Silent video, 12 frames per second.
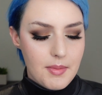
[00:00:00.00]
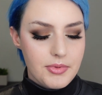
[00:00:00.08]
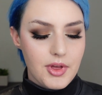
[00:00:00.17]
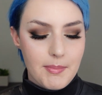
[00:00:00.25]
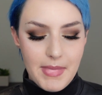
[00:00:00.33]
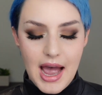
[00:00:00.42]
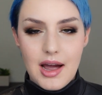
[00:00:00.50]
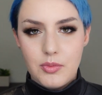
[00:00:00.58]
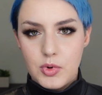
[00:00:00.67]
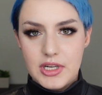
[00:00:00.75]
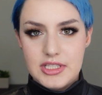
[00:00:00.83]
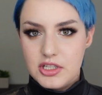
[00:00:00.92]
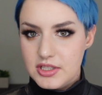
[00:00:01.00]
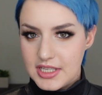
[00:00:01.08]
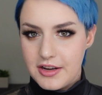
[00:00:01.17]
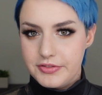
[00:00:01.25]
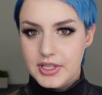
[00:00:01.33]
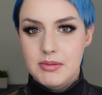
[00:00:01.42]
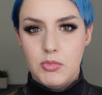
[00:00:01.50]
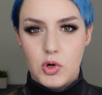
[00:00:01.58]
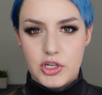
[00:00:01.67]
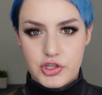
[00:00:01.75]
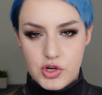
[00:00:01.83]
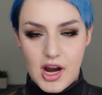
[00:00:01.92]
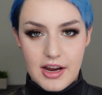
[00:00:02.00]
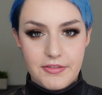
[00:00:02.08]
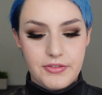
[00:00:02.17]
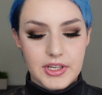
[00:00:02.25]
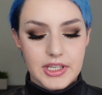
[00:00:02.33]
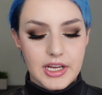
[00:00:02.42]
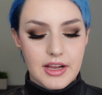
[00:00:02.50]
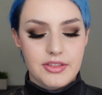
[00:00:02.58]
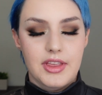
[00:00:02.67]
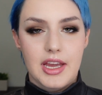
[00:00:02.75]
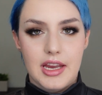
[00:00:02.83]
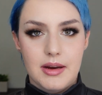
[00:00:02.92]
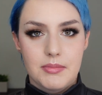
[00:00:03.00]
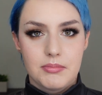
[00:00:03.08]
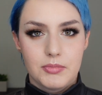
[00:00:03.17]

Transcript: The matte ones are definitely more dry feeling. They